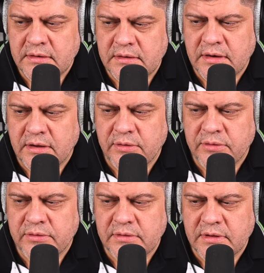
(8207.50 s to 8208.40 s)

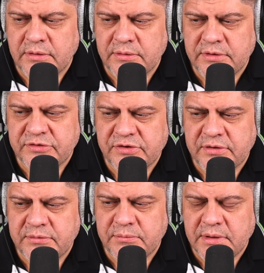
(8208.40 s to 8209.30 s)
No, no, he's
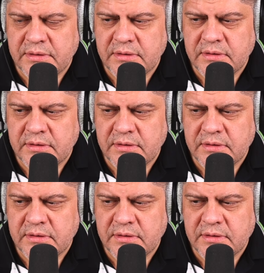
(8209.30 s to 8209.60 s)
getting better.